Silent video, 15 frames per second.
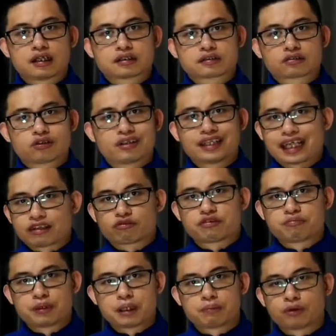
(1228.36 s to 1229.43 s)
connect with
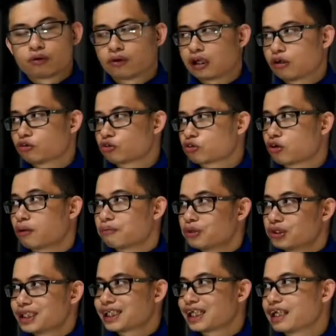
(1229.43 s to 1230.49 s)
people, how to
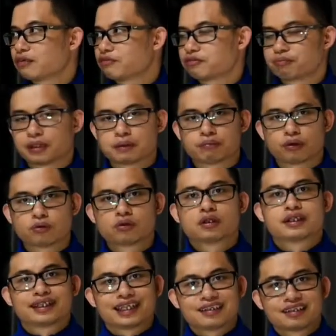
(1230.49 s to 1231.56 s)
communicate with people,
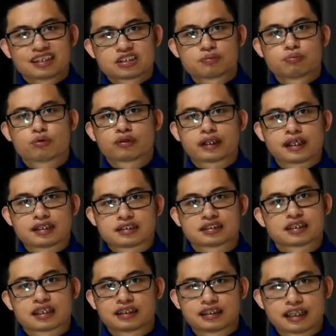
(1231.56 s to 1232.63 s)
then this book is
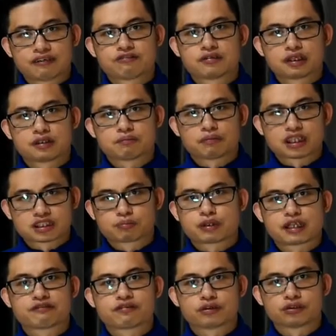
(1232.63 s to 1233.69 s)
a definite
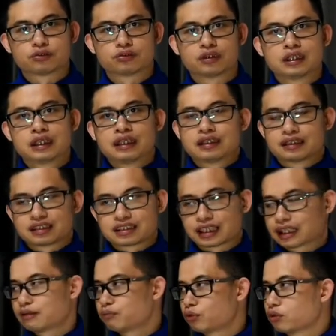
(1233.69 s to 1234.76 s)
must-buy for you. The
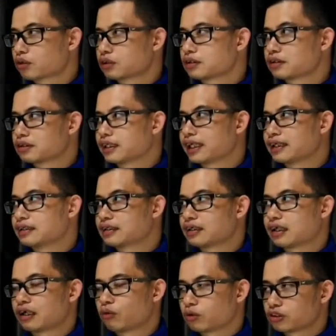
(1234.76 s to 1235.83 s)
second book that
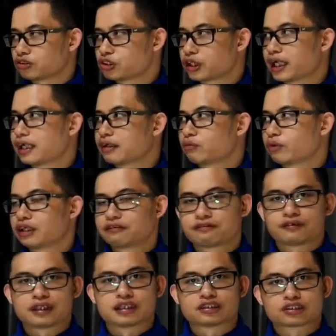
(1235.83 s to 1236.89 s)
I want to share
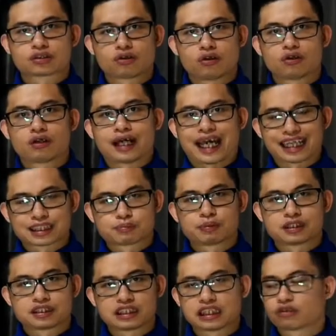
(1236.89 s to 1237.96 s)
with is called
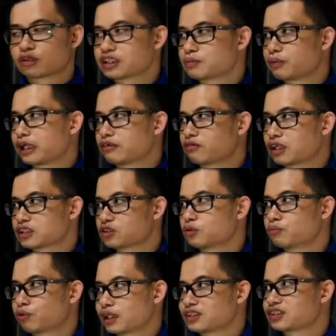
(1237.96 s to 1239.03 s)
Expert Secrets by Russell
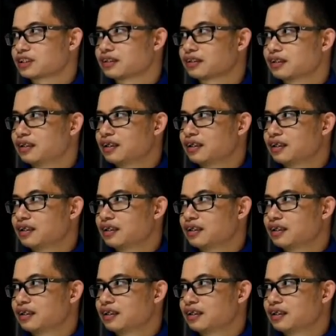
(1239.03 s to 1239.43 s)
Brunson.